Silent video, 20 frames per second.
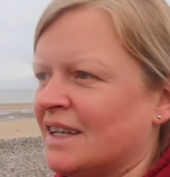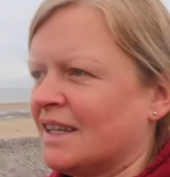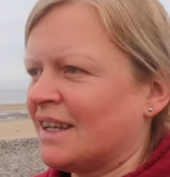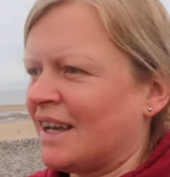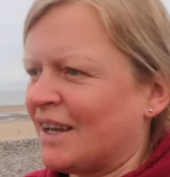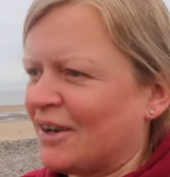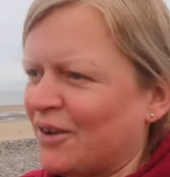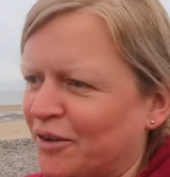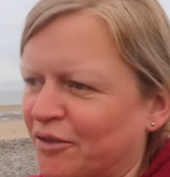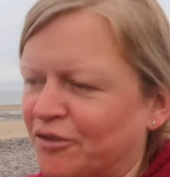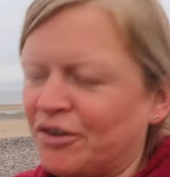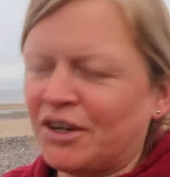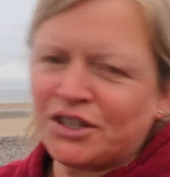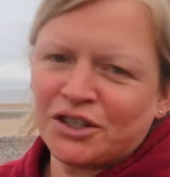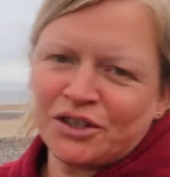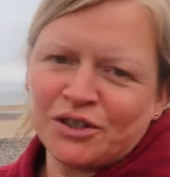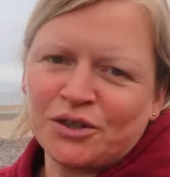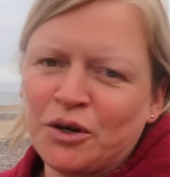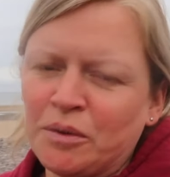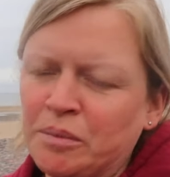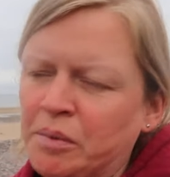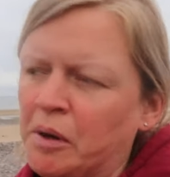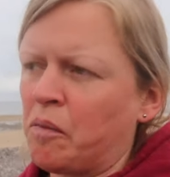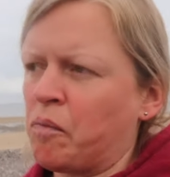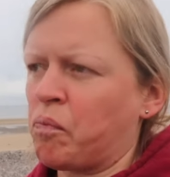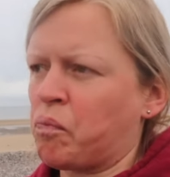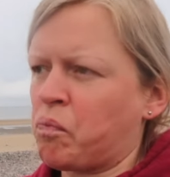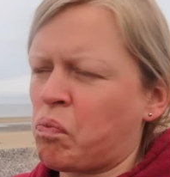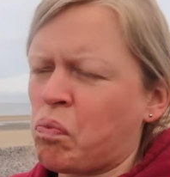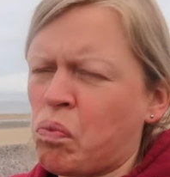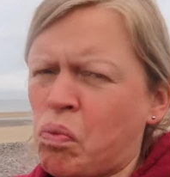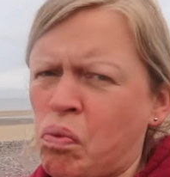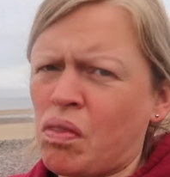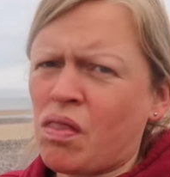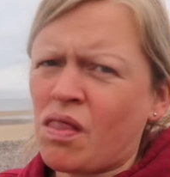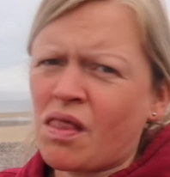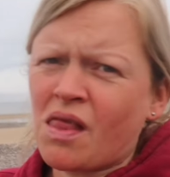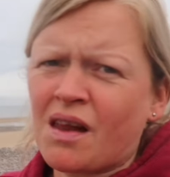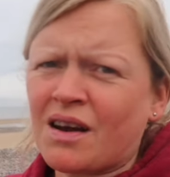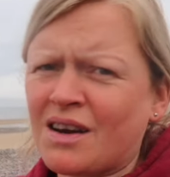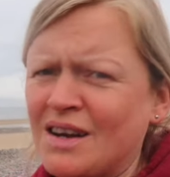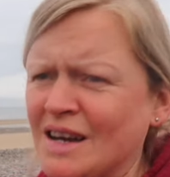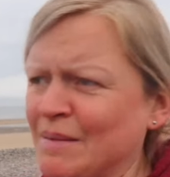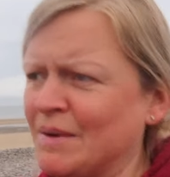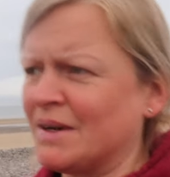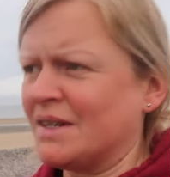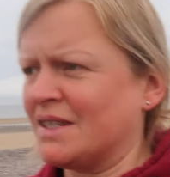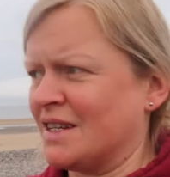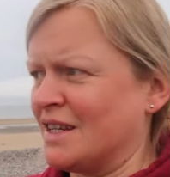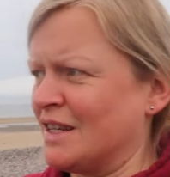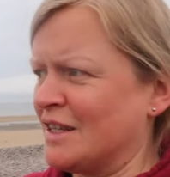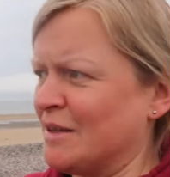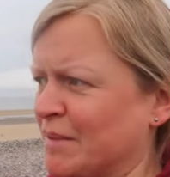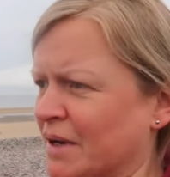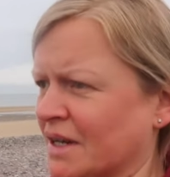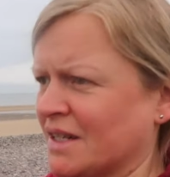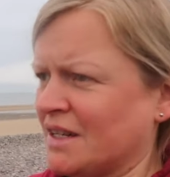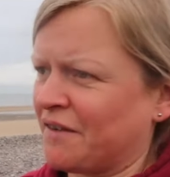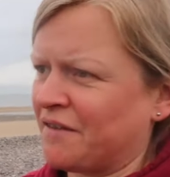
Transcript: get all freshened up, clean my teeth because